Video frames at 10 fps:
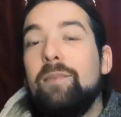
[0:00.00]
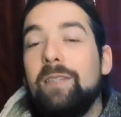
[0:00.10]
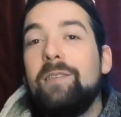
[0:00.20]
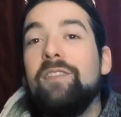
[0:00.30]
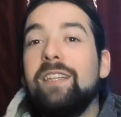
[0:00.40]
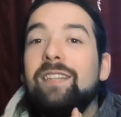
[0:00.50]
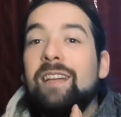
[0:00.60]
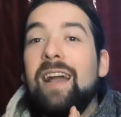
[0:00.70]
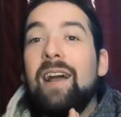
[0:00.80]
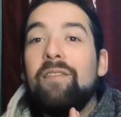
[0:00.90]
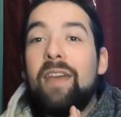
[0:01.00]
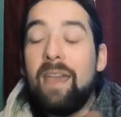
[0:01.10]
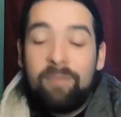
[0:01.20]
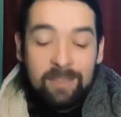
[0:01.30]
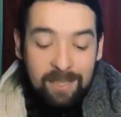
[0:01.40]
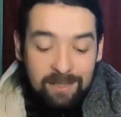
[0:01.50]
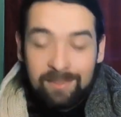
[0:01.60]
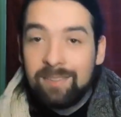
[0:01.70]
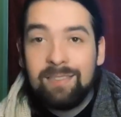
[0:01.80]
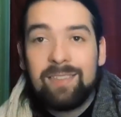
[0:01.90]
piece of knitting I've ever
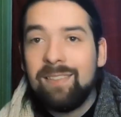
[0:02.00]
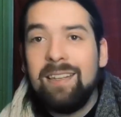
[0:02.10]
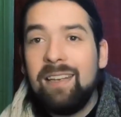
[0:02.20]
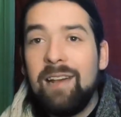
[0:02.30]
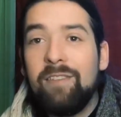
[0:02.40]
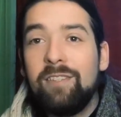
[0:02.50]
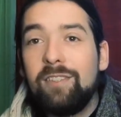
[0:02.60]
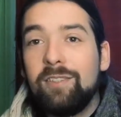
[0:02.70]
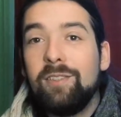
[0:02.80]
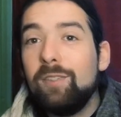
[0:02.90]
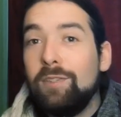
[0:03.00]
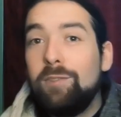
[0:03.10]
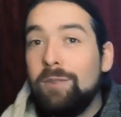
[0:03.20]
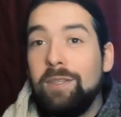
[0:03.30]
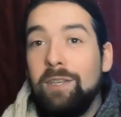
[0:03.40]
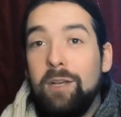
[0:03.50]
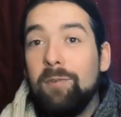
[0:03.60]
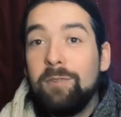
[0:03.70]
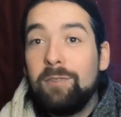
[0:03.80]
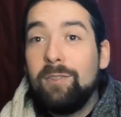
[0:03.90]
done. Love it
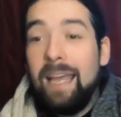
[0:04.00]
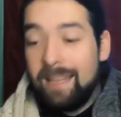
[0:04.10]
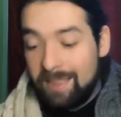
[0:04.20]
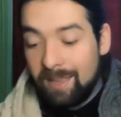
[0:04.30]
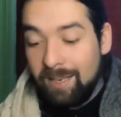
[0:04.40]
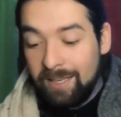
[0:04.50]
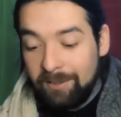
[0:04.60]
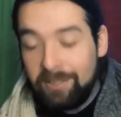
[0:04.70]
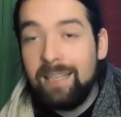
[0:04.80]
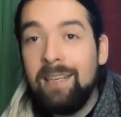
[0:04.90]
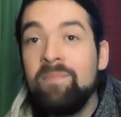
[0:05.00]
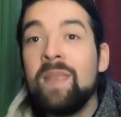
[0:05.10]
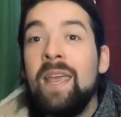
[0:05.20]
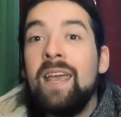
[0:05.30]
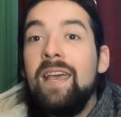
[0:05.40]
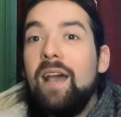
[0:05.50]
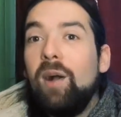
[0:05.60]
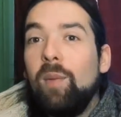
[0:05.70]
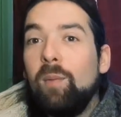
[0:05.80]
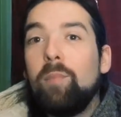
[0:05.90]
to death, literally.
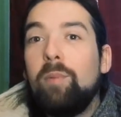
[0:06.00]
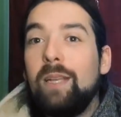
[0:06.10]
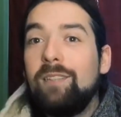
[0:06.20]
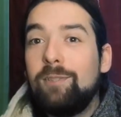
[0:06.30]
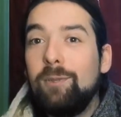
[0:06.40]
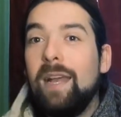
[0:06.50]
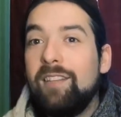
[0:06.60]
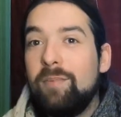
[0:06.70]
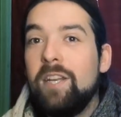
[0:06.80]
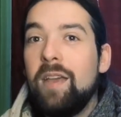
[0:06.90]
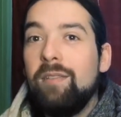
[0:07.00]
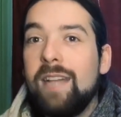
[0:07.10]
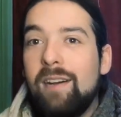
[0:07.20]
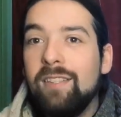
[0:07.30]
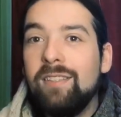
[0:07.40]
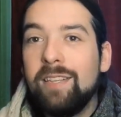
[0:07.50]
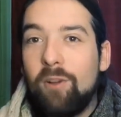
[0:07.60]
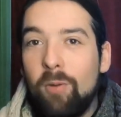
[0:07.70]
Please do let me know down in the